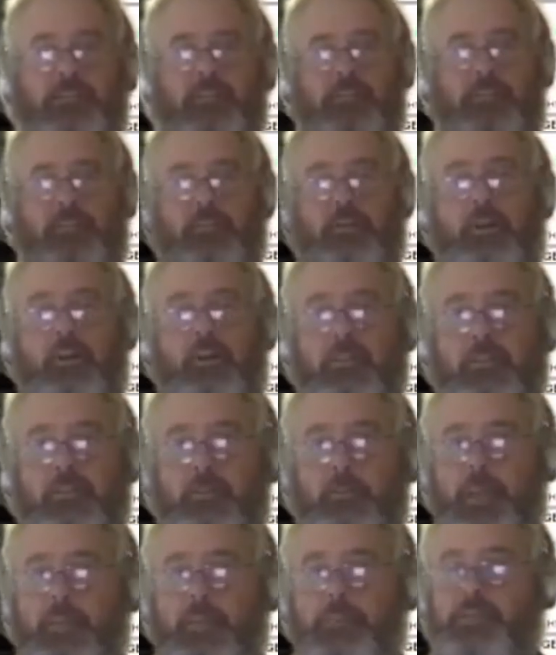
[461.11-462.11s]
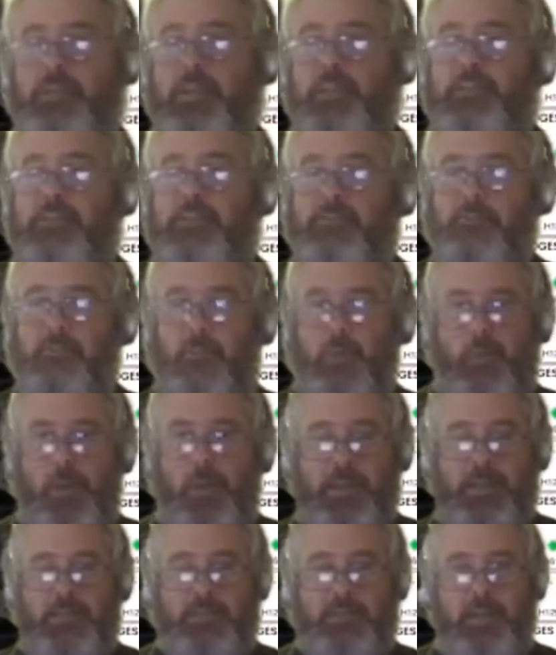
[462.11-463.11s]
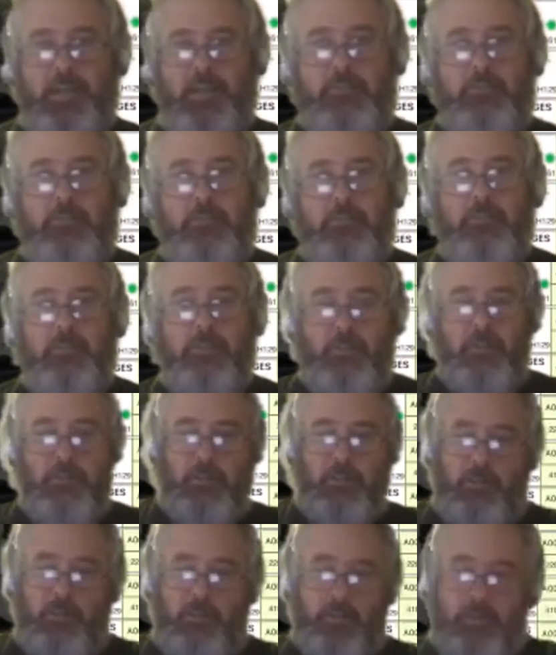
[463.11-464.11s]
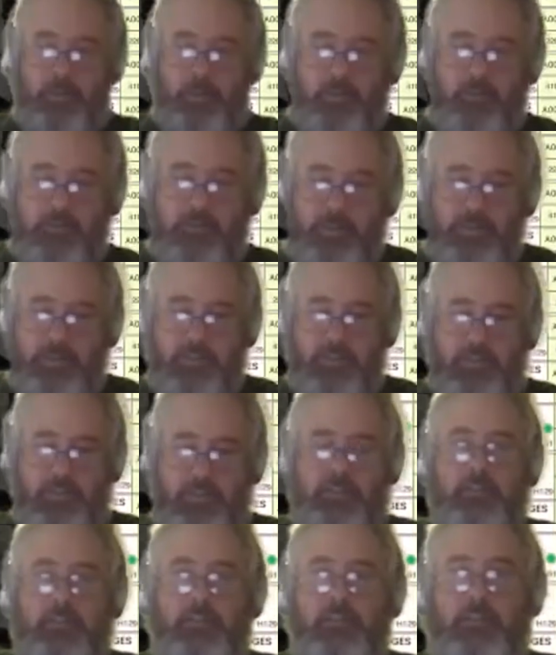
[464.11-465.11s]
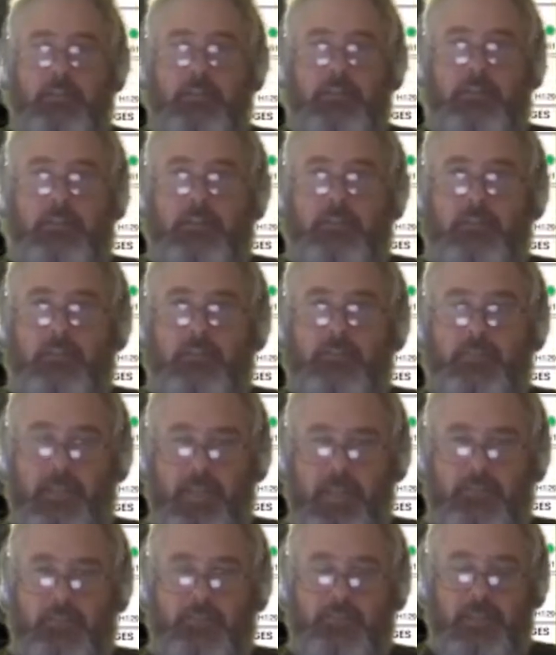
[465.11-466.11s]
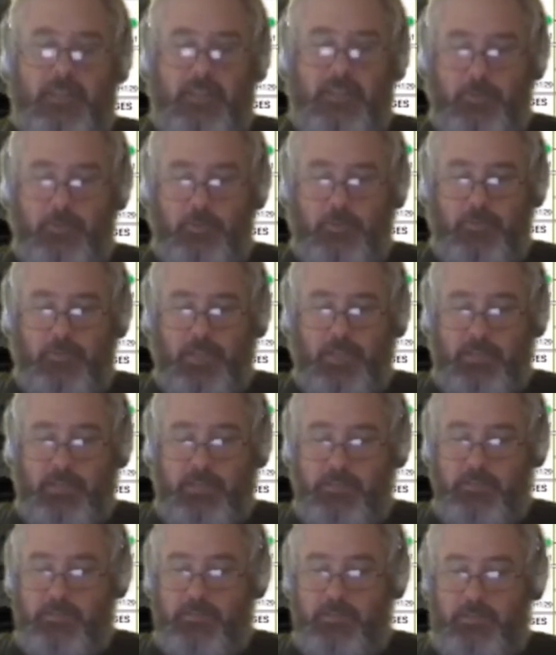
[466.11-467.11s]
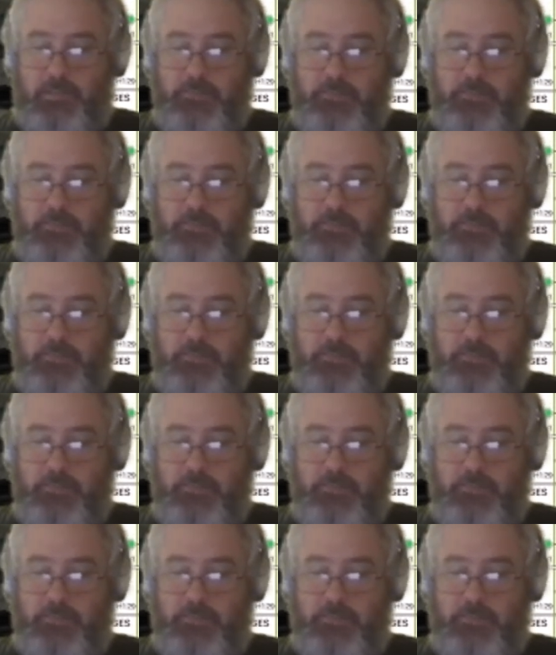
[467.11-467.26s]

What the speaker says: The style of the map changes from a WAC chart to a VNC to a VTC.